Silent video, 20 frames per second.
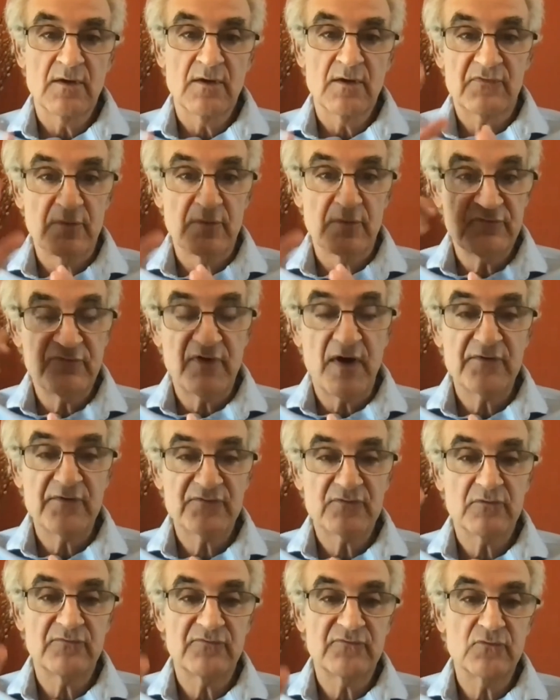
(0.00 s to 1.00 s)
from
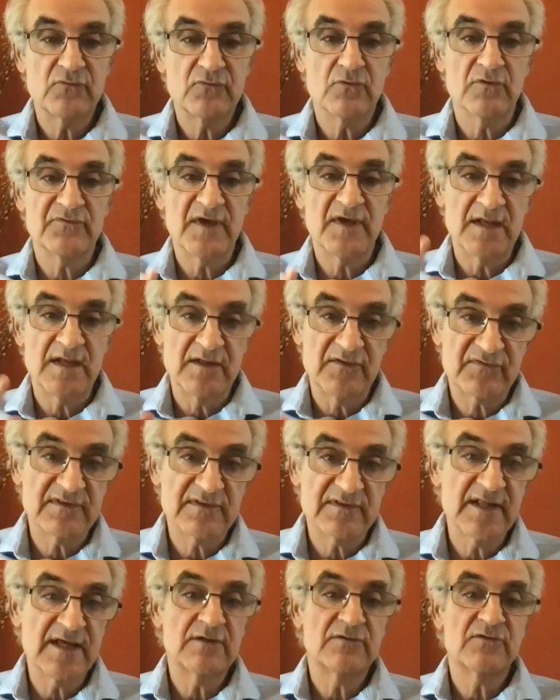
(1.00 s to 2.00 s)
fossil fuels and it's
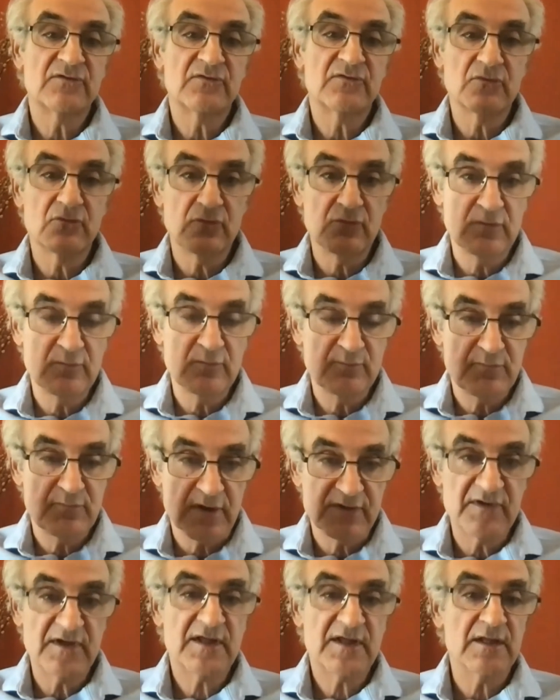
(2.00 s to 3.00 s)
linked to
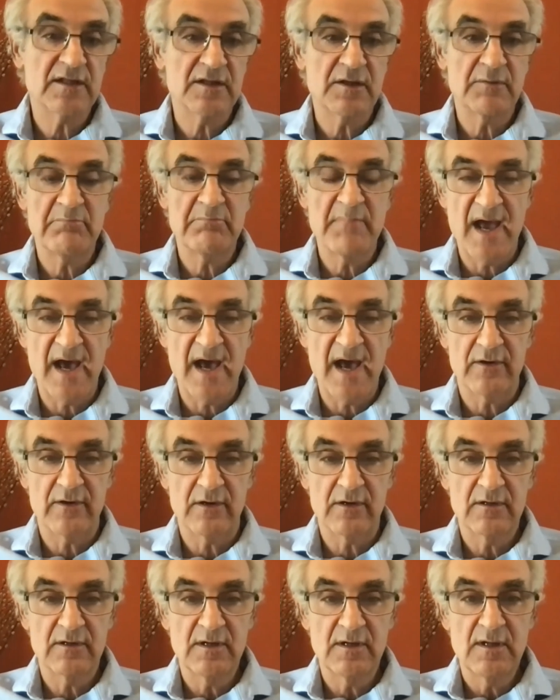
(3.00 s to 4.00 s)
particulate
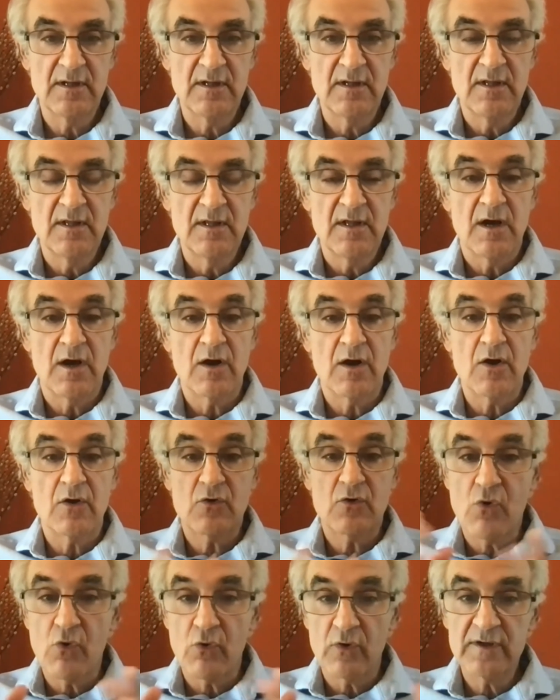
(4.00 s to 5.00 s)
matter.
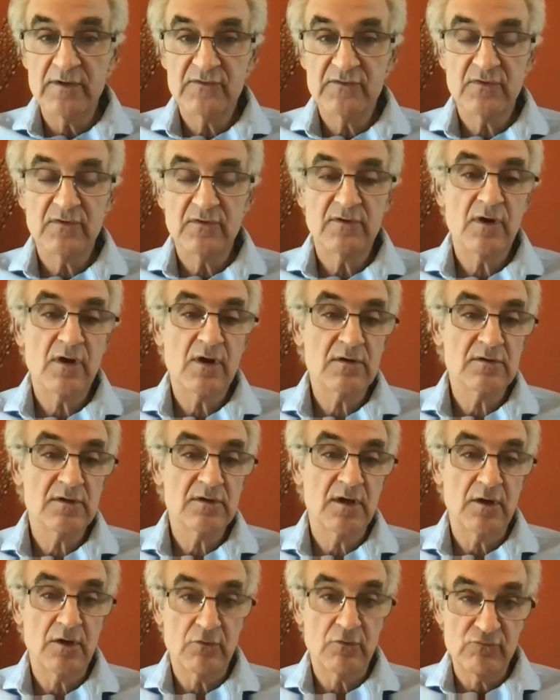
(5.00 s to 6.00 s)
According to the
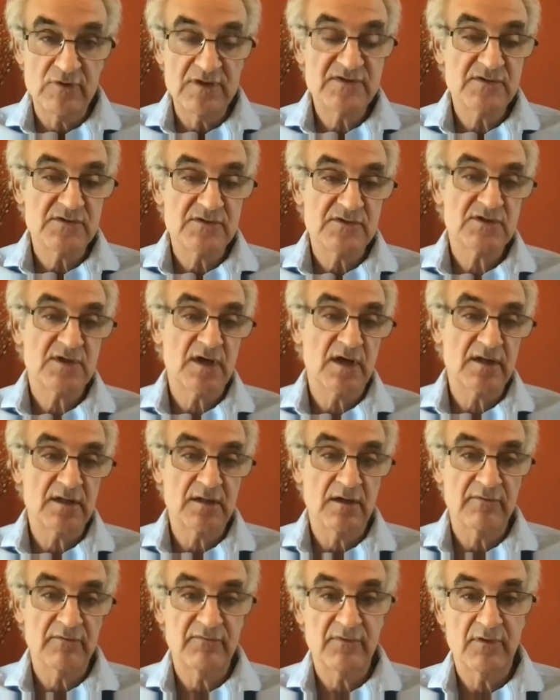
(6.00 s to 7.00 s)
uh, recent study
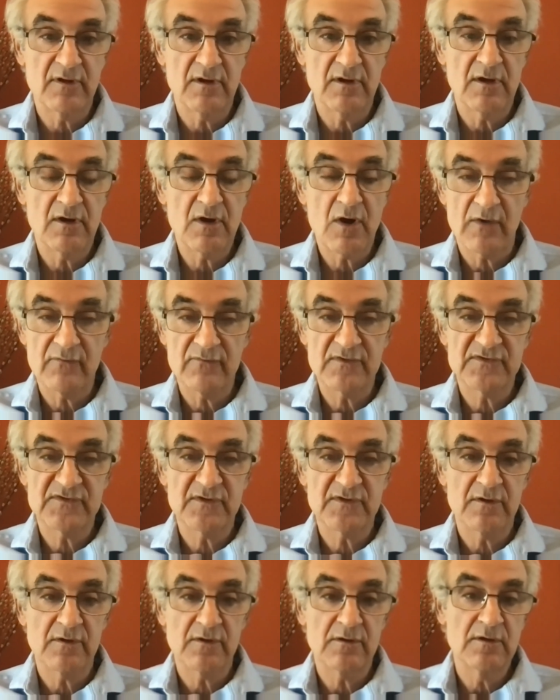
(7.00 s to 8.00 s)
of the Harvard
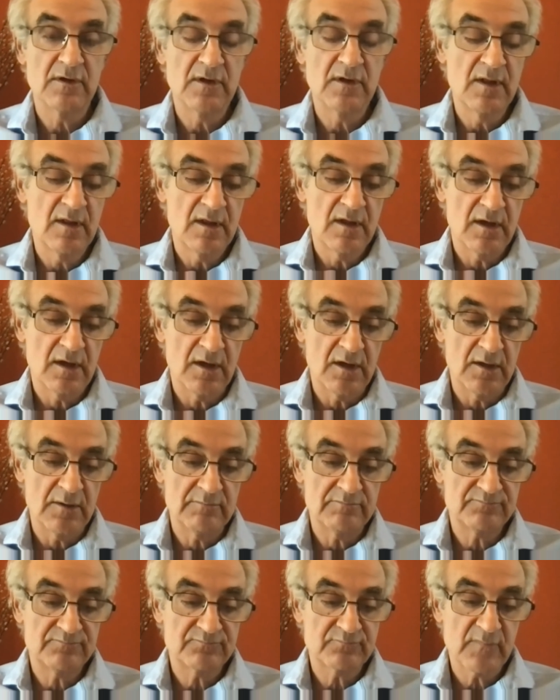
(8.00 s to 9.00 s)
Center
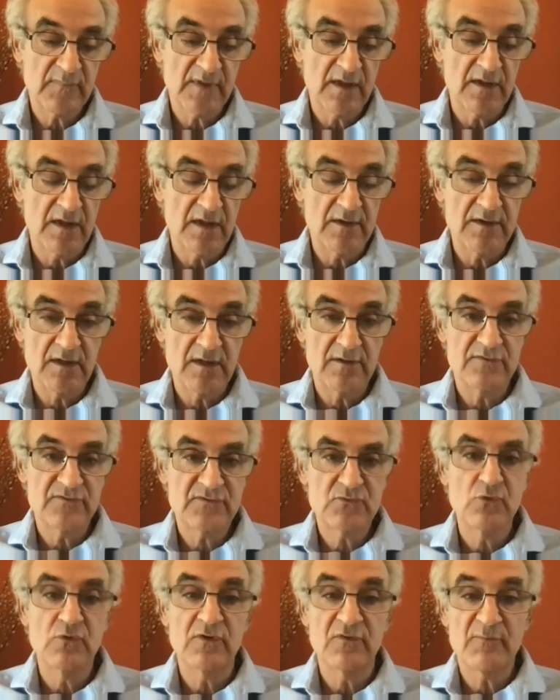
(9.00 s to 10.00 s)
um, at, at
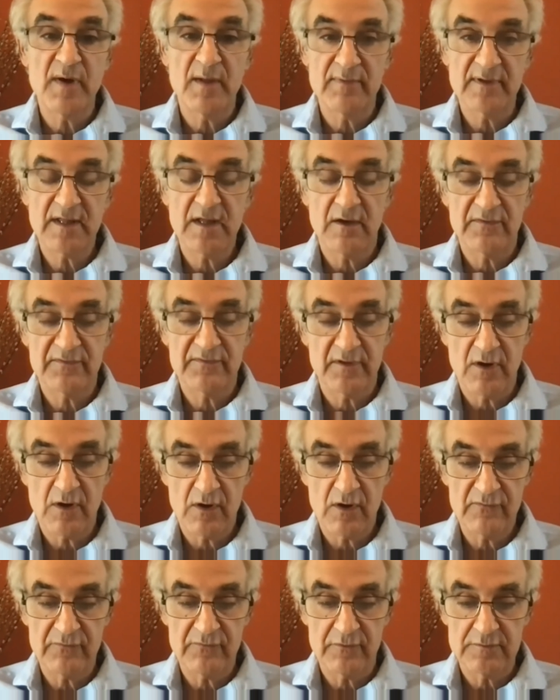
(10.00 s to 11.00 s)
School of Public Health at
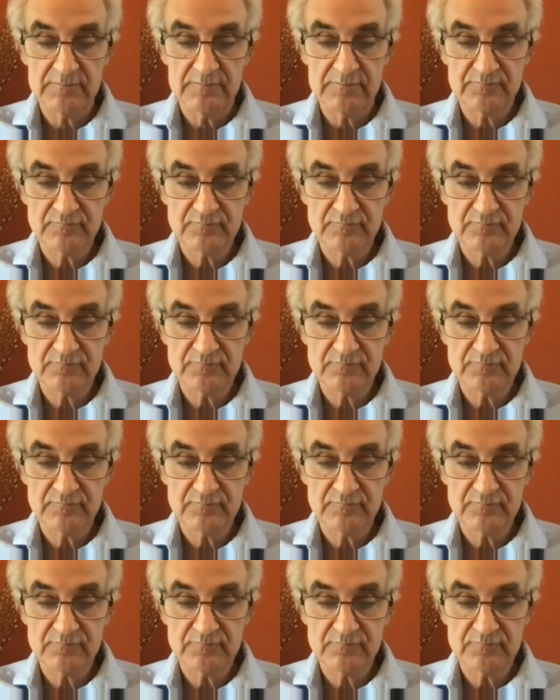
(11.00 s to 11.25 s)
Harvard,